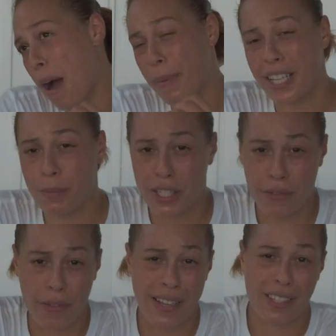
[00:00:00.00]
My biggest
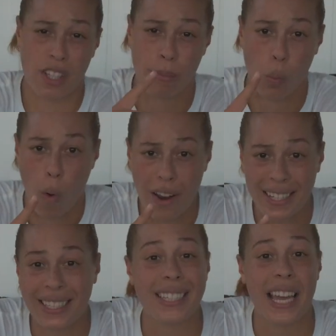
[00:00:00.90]
piece of advice is number
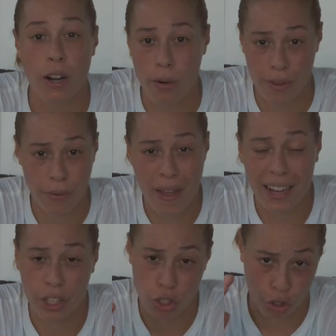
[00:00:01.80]
one, get over the
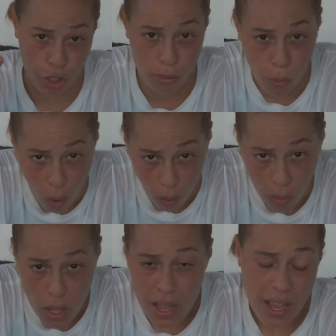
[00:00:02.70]
fact that you're
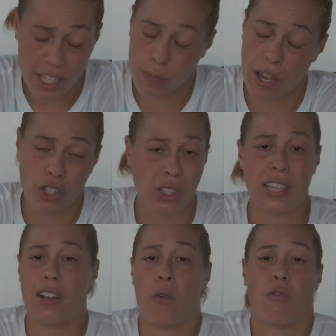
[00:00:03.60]
small.
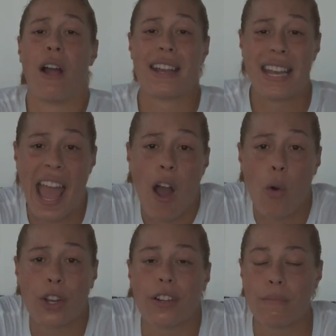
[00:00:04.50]
Especially, you know, right
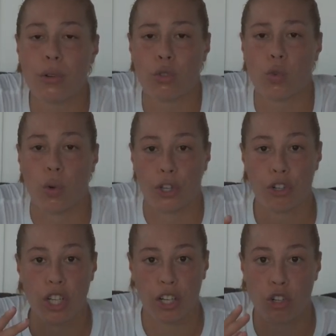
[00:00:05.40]
now, you're in middle school.
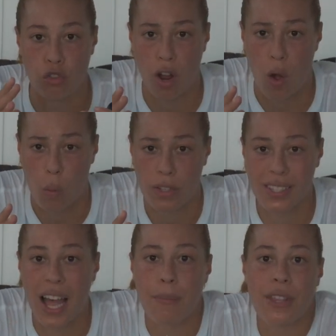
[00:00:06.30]
You're going to grow.
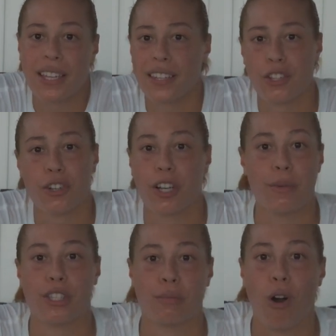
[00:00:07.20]
Stop thinking that you're going
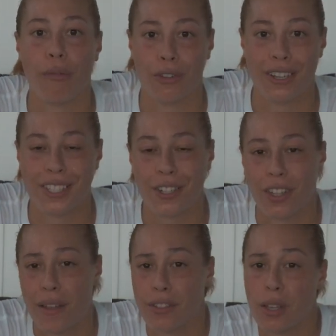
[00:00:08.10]
to be small for the rest of
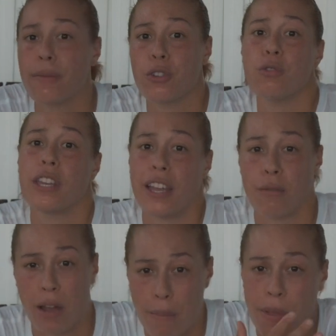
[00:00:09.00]
your life. Some of you, yeah,
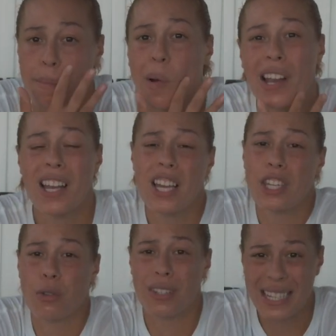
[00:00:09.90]
you might be, but
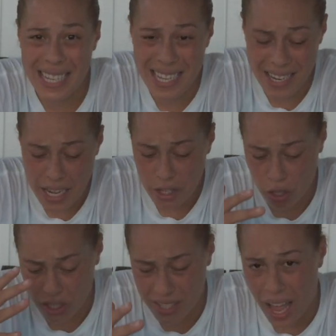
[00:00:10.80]
you need
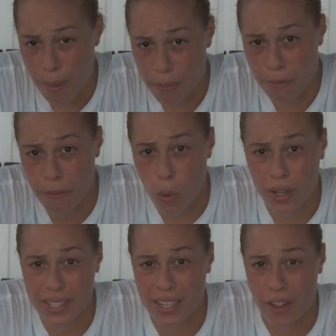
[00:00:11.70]
to stop
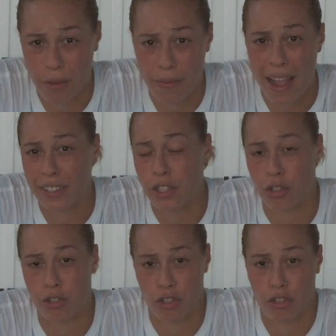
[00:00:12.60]
focusing on the fact that
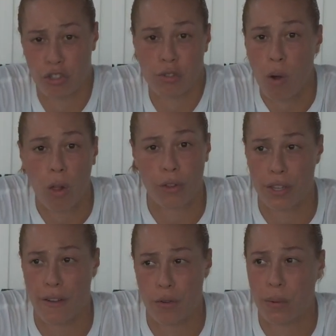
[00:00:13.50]
you're just smaller
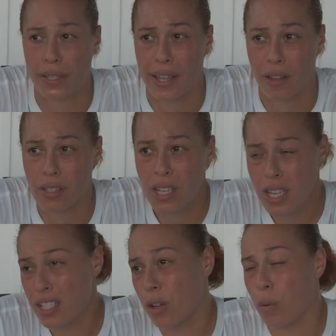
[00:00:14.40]
than everybody else.
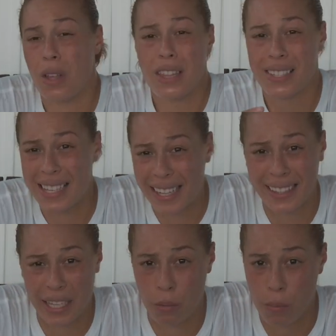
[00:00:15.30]
So the
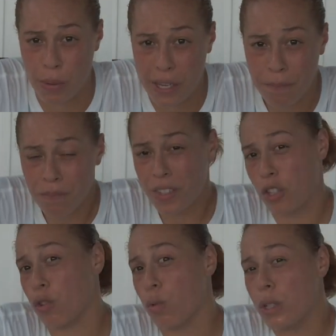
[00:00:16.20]
second thing would be
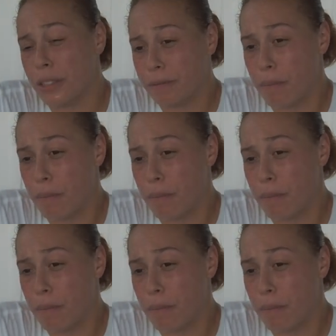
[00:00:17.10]
to